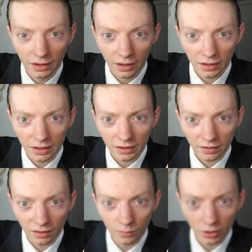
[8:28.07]
Again,
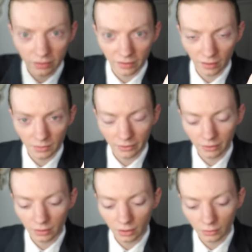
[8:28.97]
somewhat similar
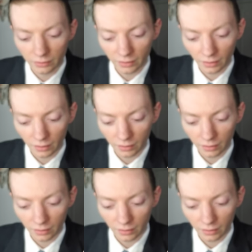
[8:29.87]
notes.